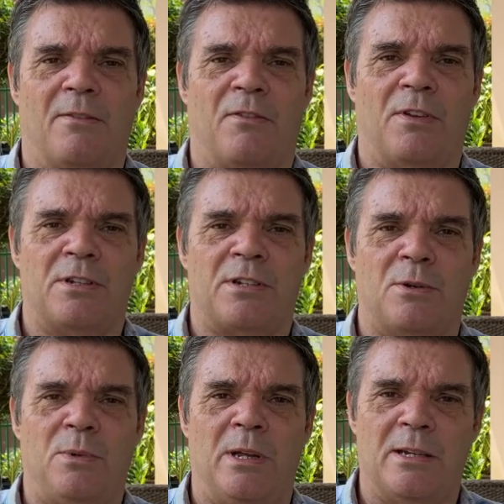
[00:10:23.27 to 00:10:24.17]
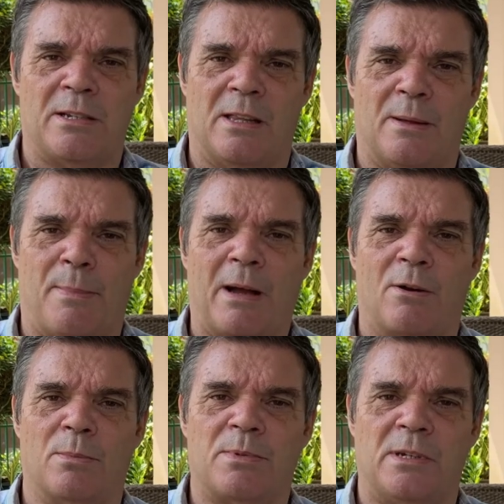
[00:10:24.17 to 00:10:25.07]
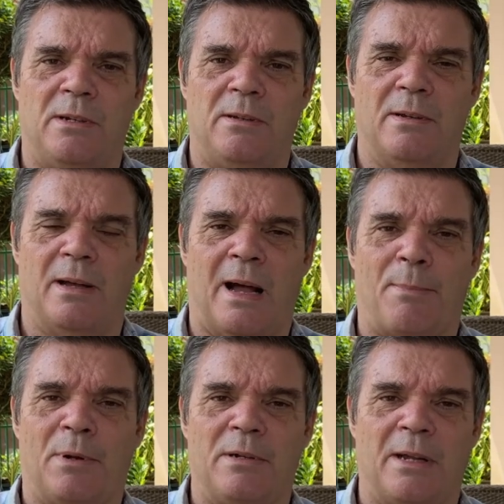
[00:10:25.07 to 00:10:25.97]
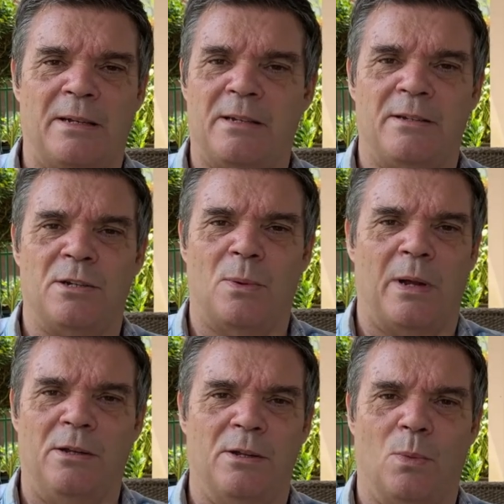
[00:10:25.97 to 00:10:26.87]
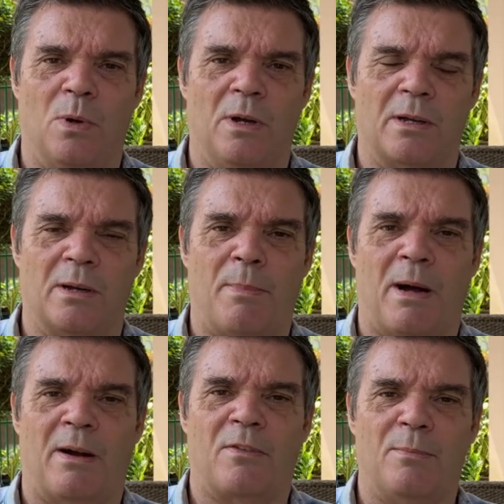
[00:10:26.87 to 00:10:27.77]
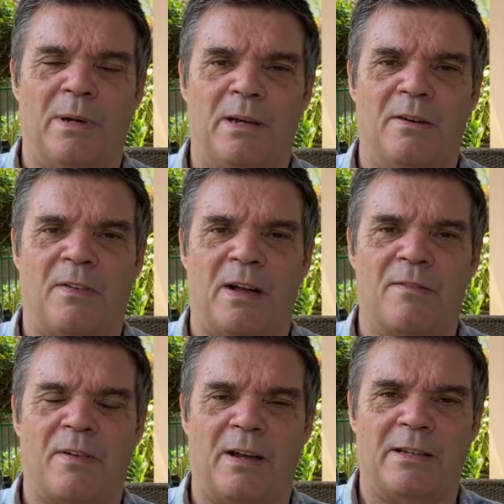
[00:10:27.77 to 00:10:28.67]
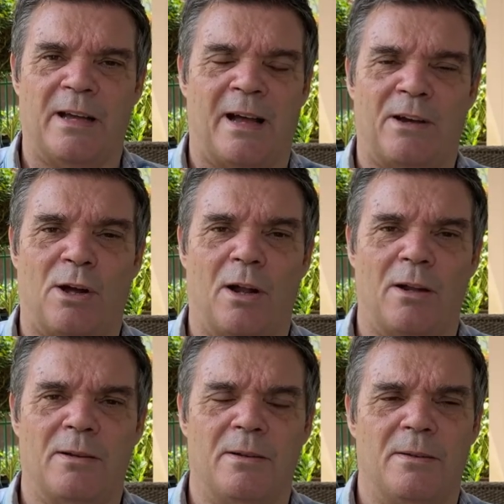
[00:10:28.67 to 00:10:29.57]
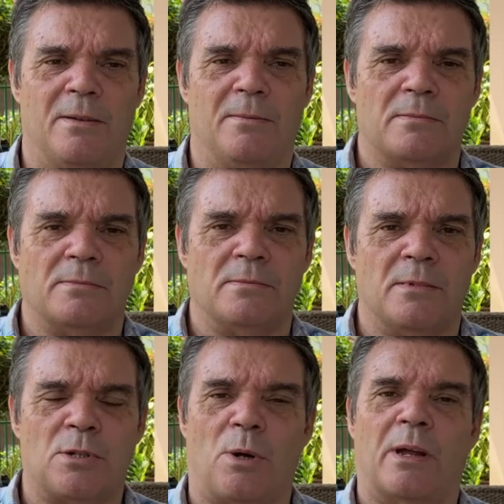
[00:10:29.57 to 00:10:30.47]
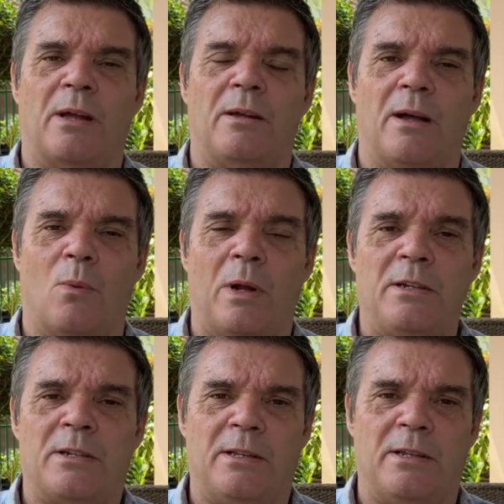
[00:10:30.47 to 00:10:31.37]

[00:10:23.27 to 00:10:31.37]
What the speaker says: for the 2 years that the bankruptcy happened, I didn't do any of the work apart from being a firefighter at all. So again, I went to